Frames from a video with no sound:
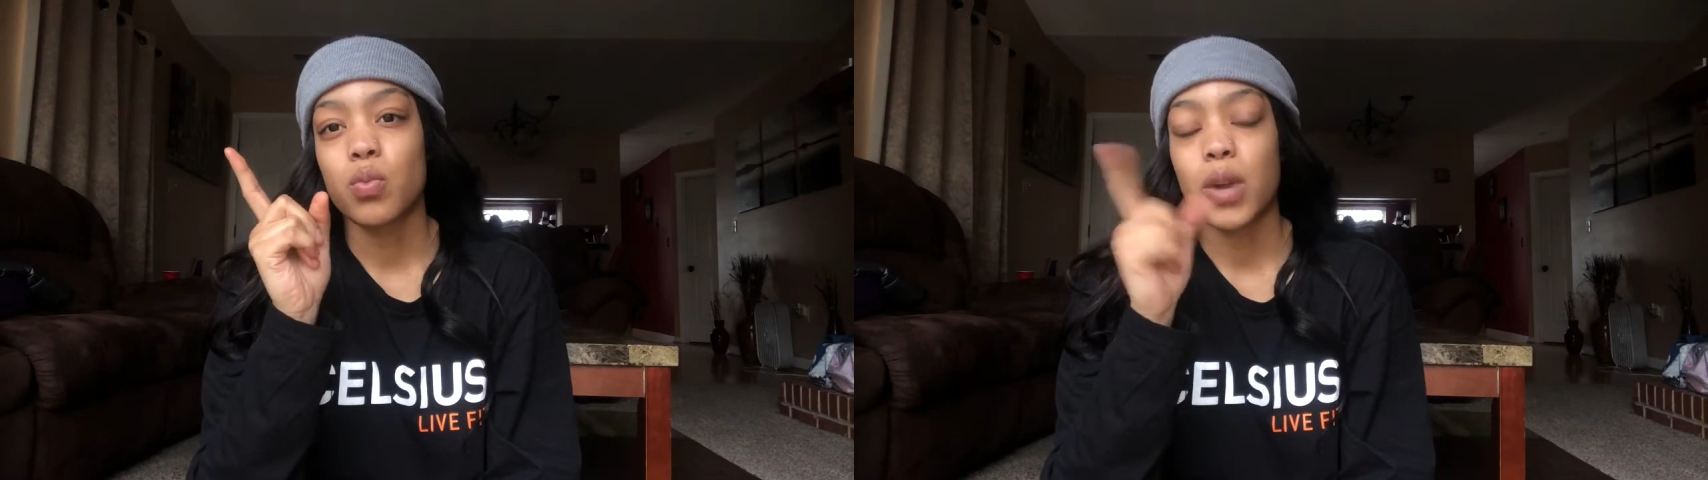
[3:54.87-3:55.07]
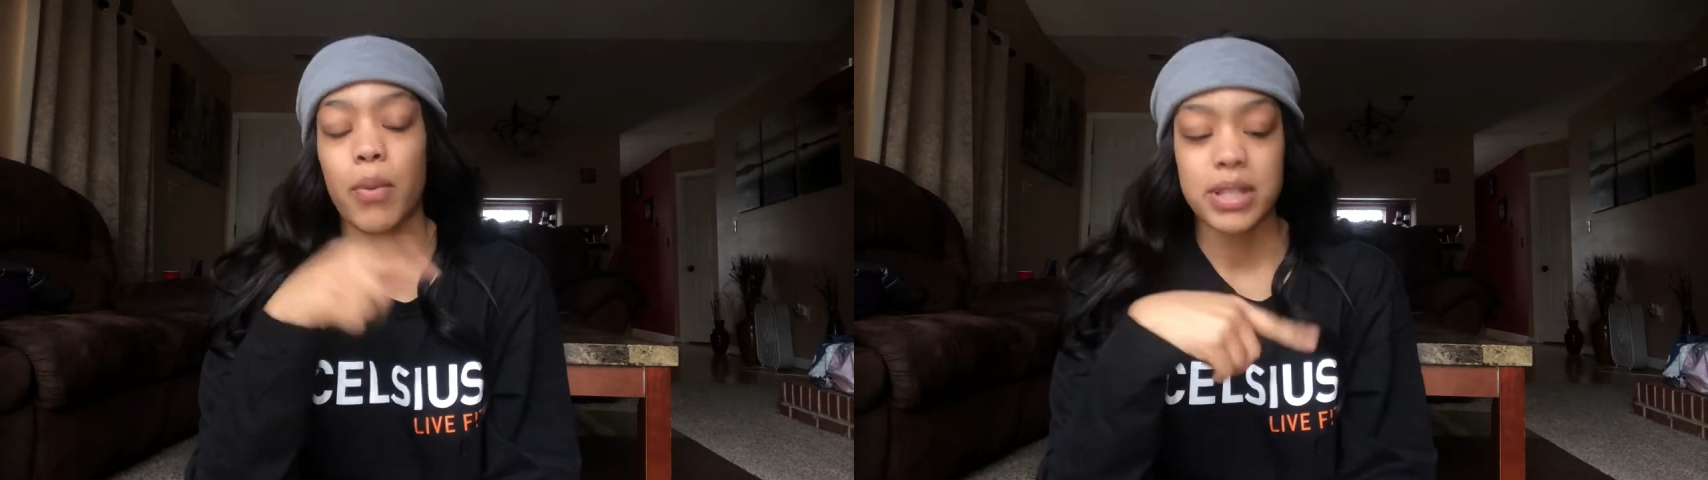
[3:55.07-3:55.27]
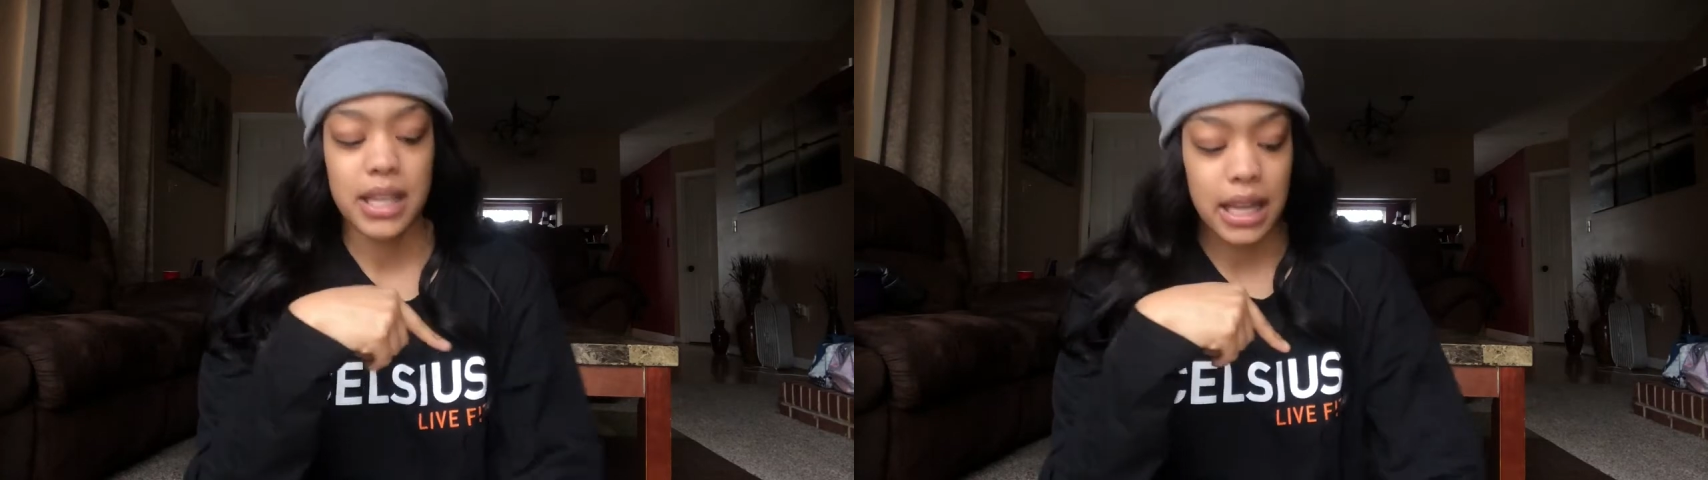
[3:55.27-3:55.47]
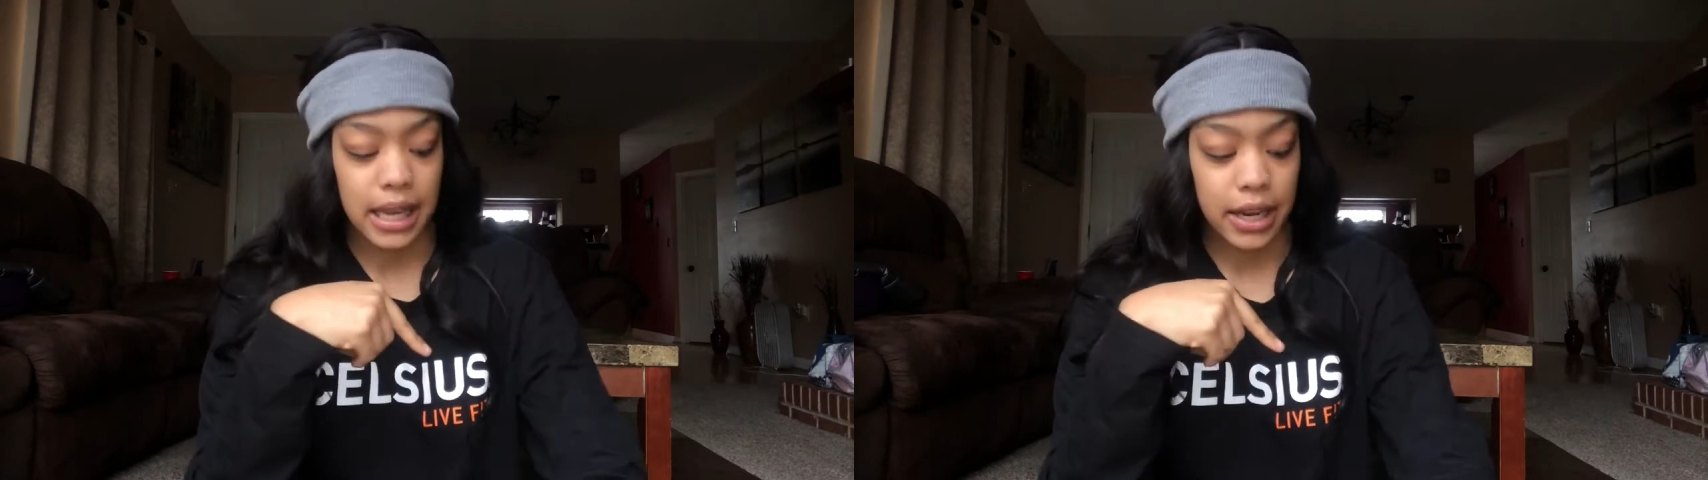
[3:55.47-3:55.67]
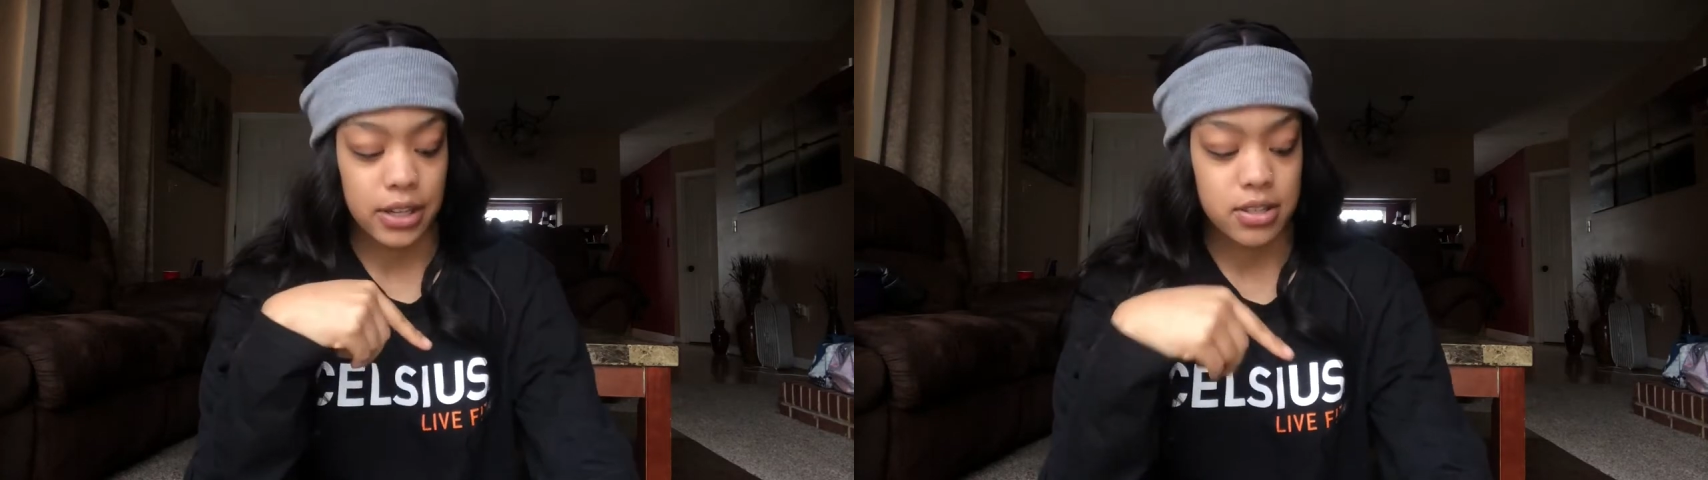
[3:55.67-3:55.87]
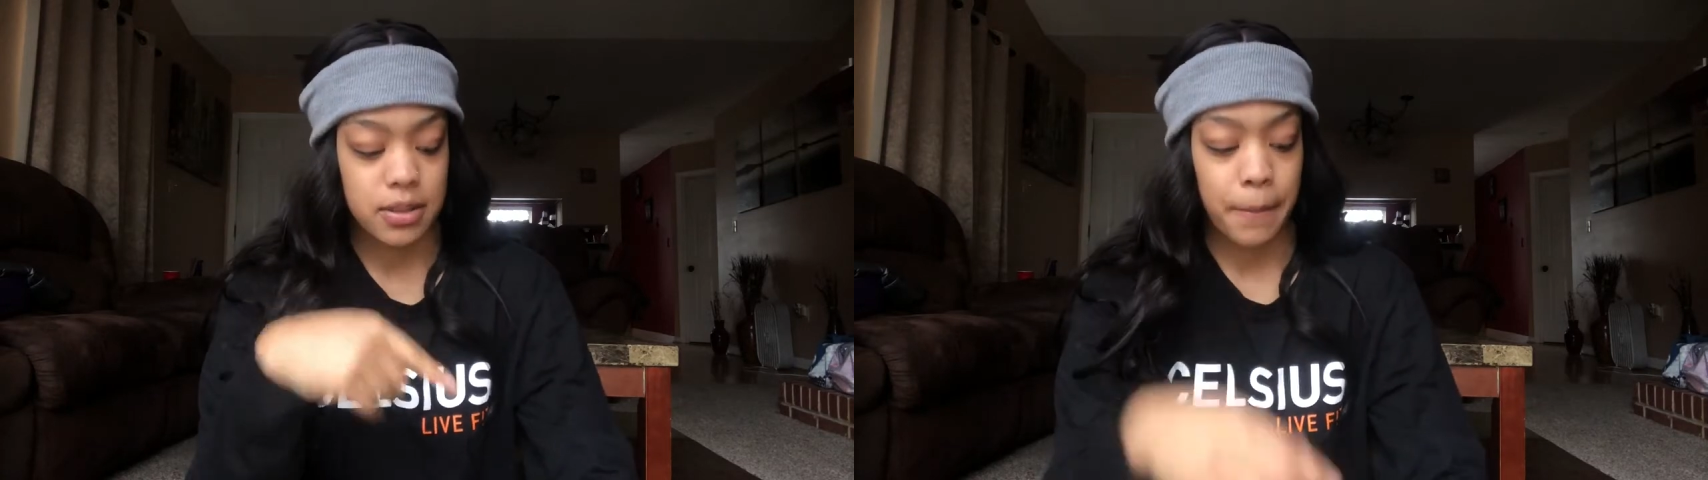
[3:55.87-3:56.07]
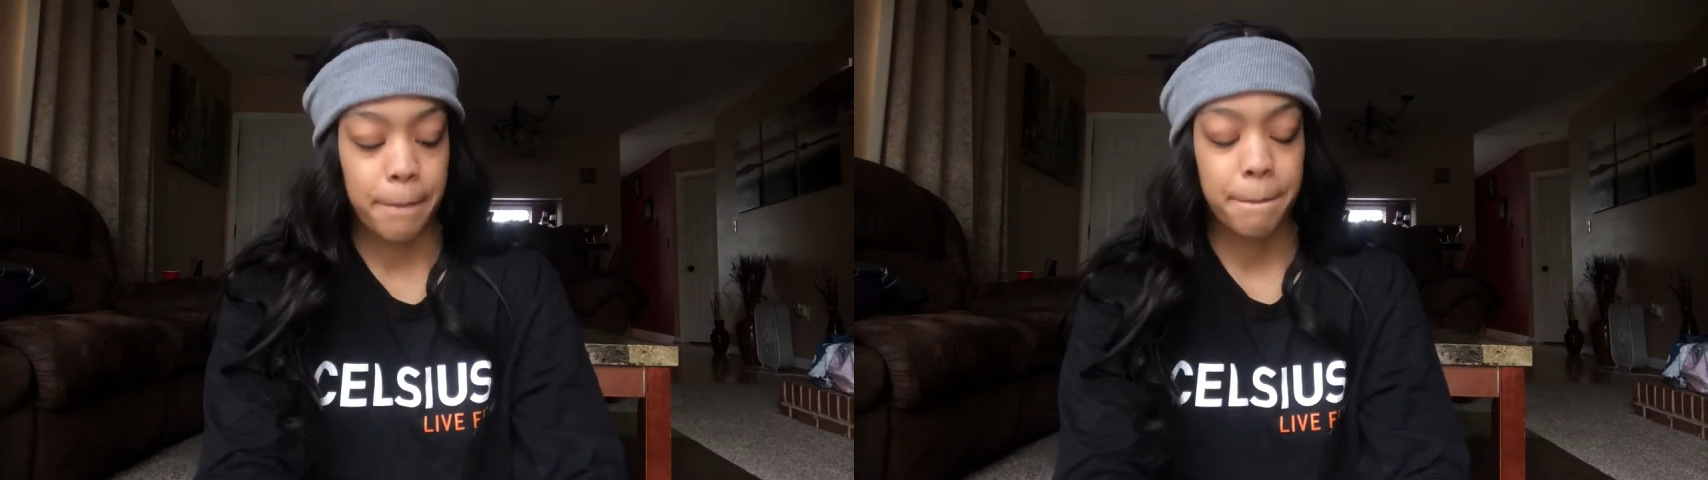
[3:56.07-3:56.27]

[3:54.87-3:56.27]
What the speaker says: when I went to Claire's,